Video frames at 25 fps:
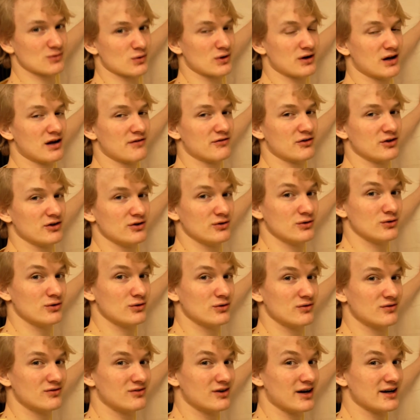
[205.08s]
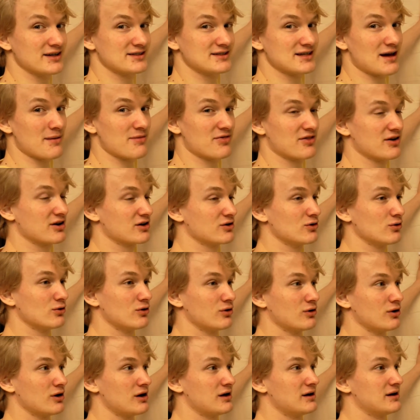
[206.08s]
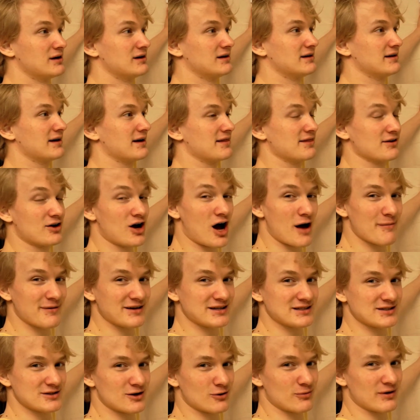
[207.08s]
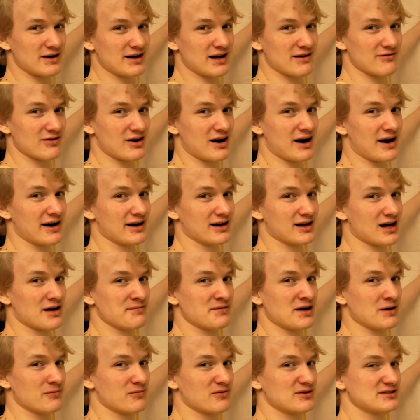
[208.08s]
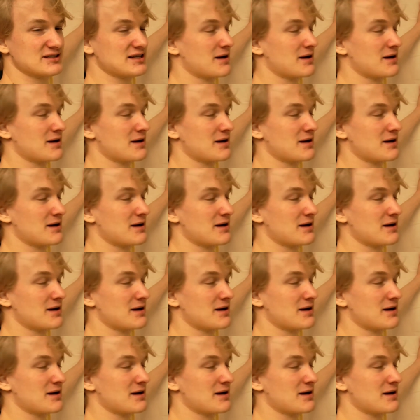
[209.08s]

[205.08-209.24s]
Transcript: so whenever you write something cool in the comments or whenever I come up with